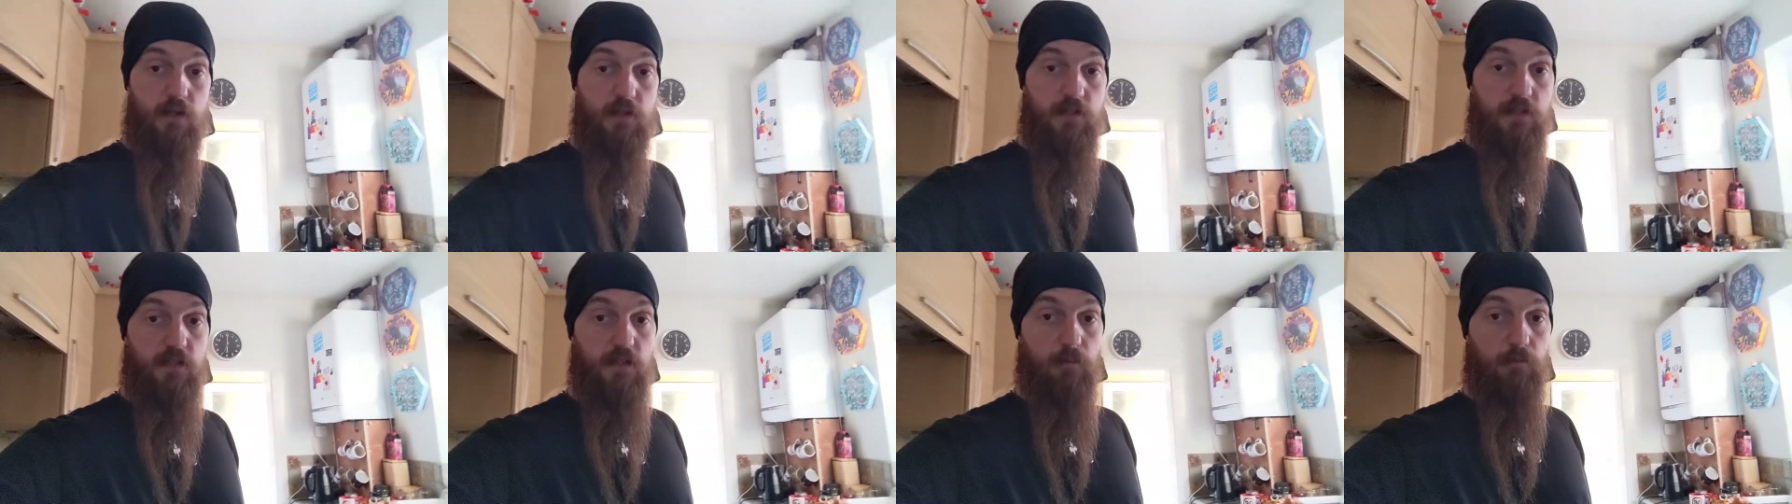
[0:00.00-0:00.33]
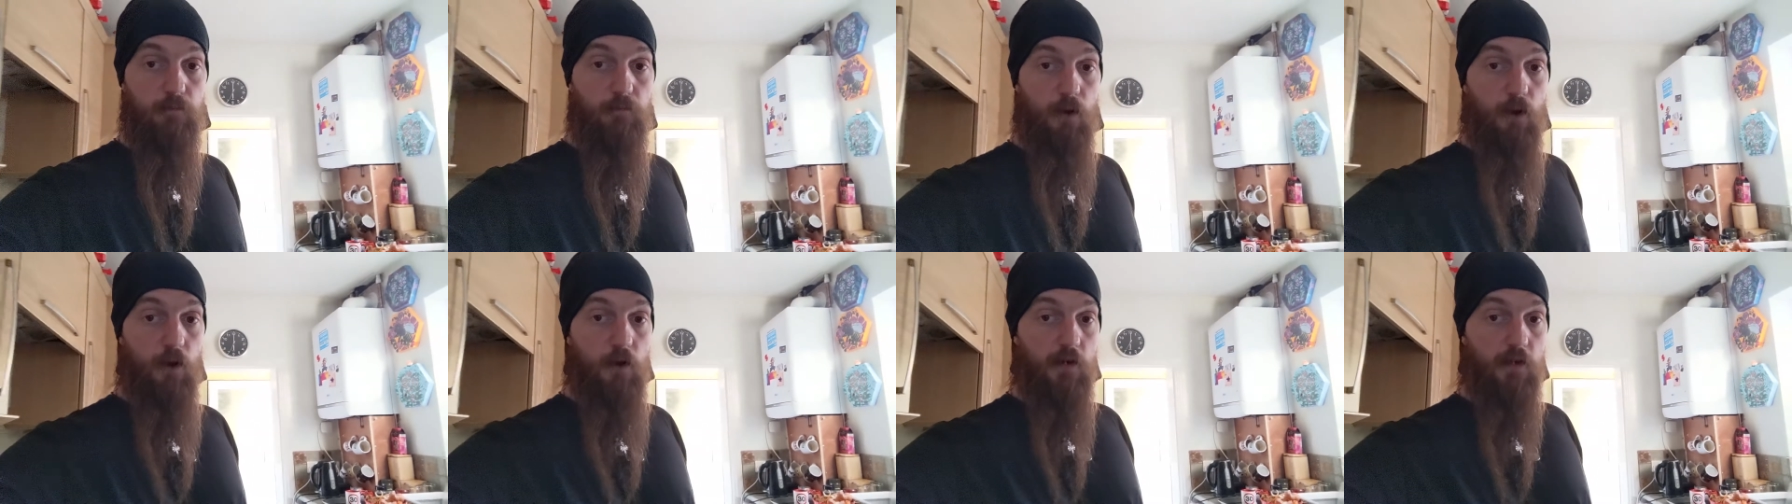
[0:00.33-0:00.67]
just need a
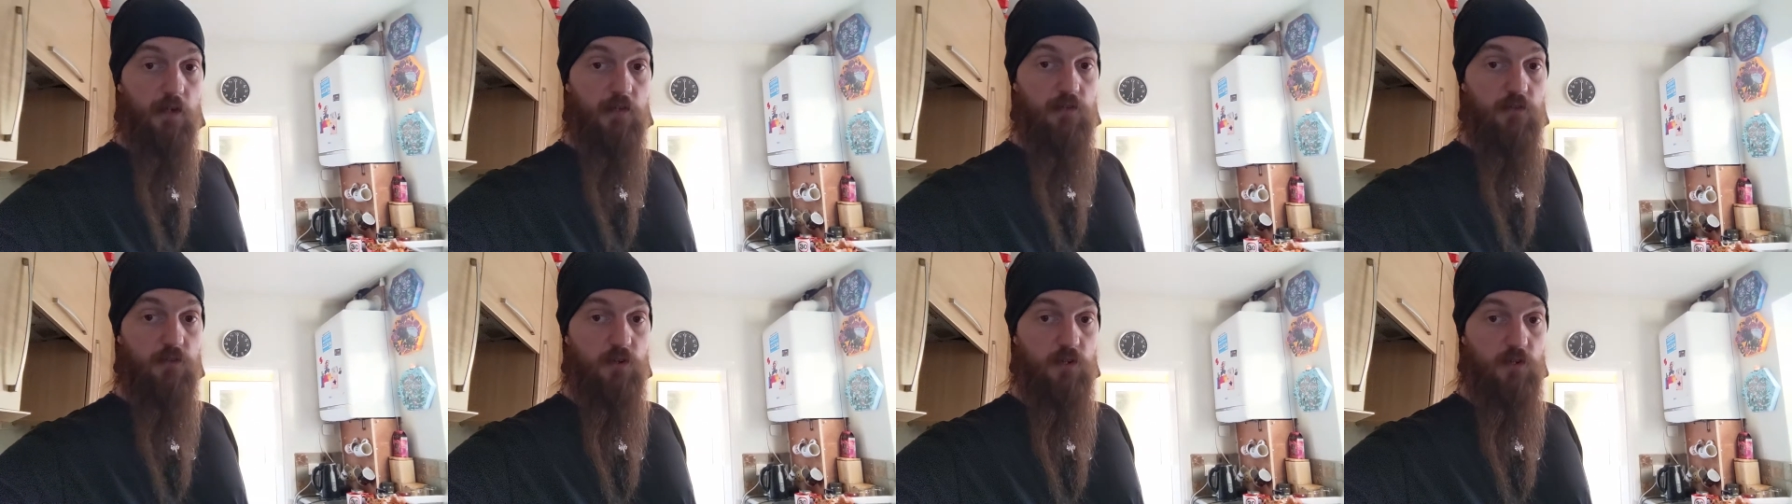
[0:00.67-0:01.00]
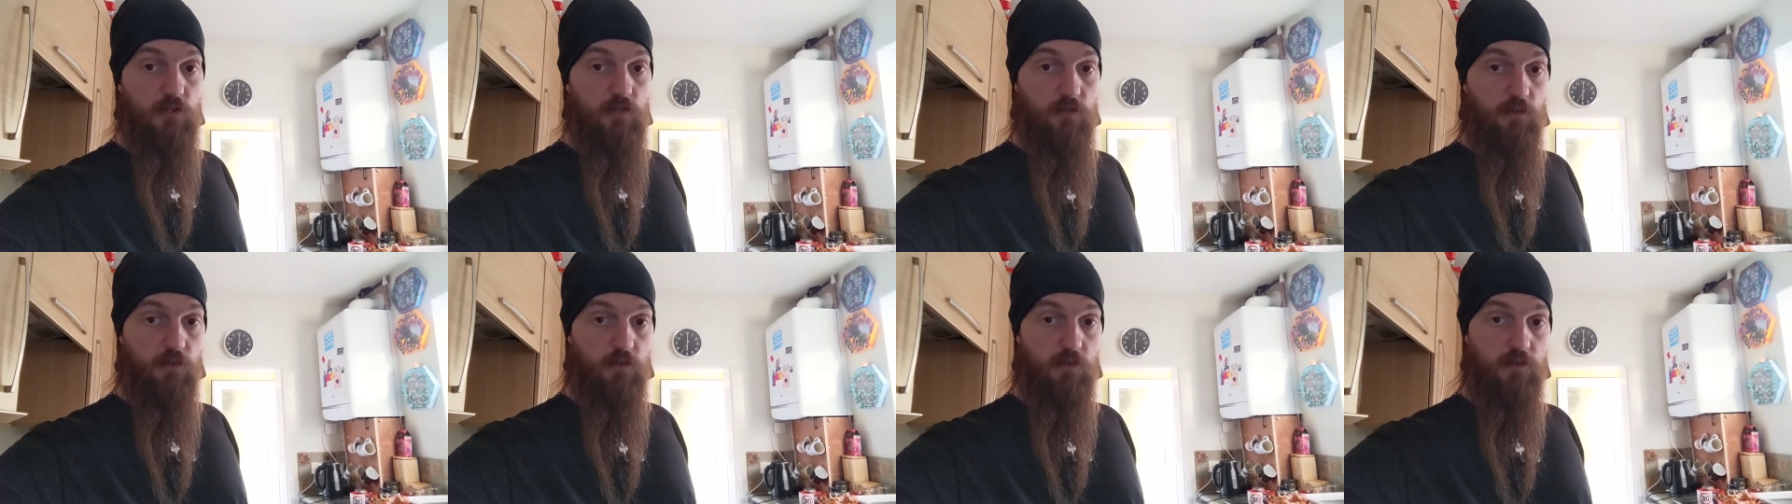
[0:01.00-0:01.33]
minor
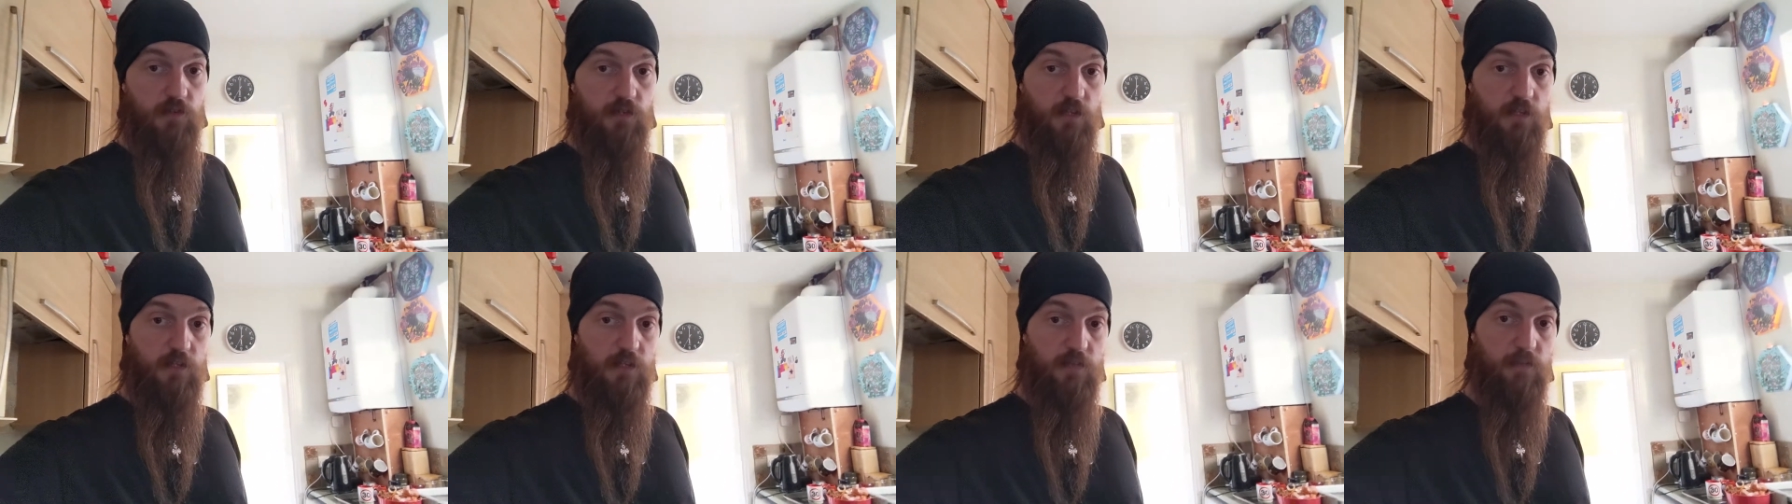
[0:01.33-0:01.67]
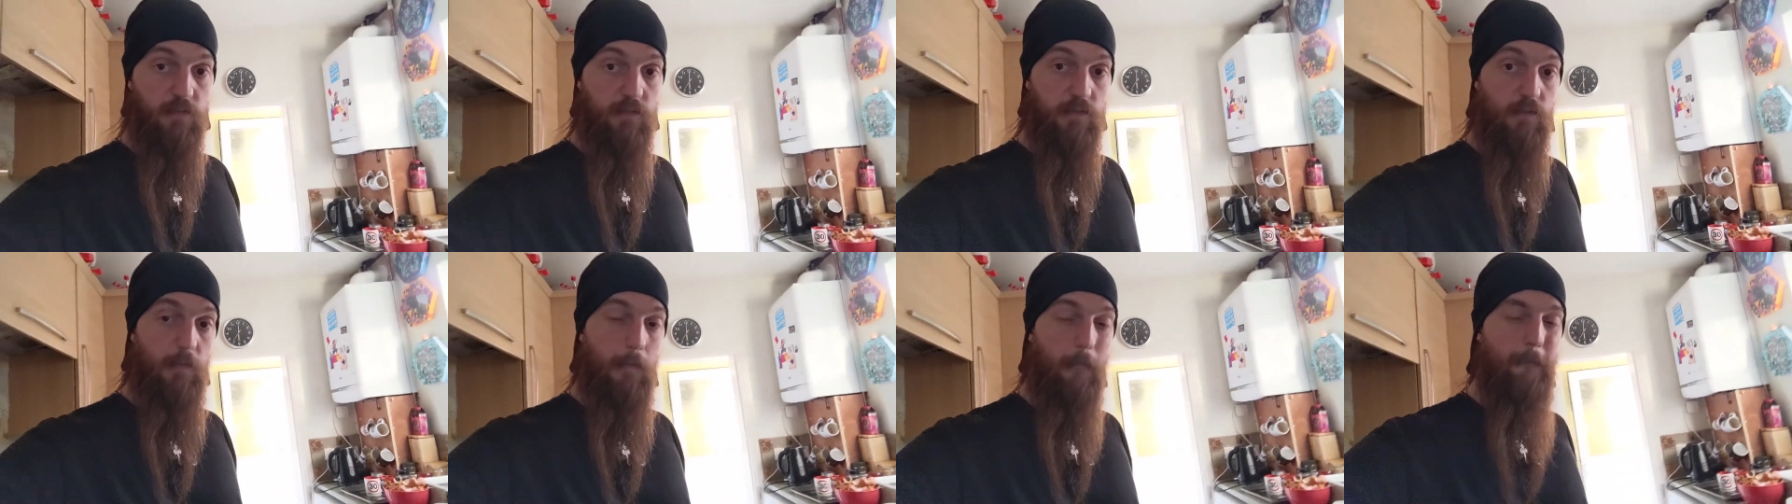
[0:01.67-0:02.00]
truss rod adjustment.